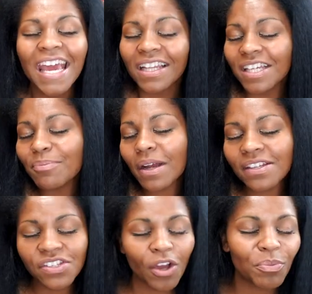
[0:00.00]
Libra
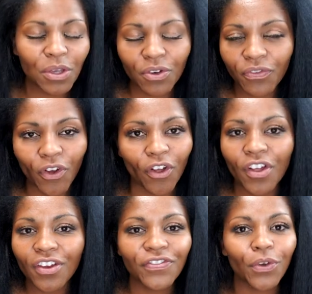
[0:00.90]
is so beautiful
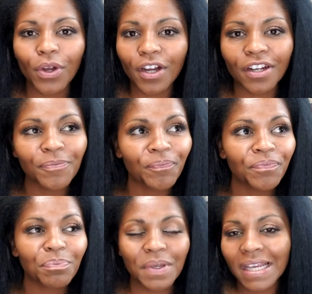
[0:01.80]
for
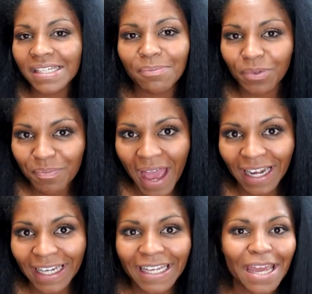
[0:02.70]
being
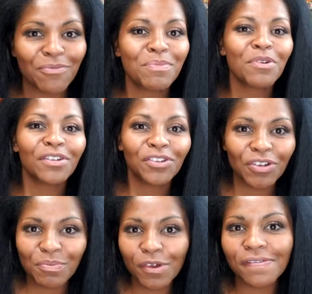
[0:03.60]
diplomatic. And when
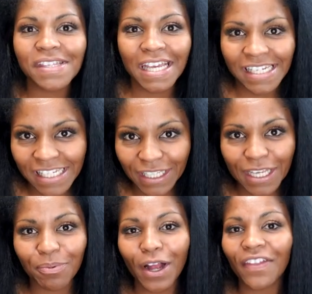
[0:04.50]
Mercury moves into
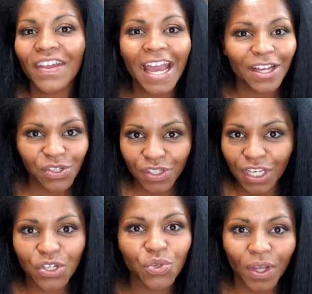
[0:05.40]
Libra, they
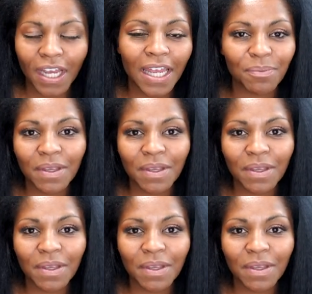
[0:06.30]
actually enjoy kind of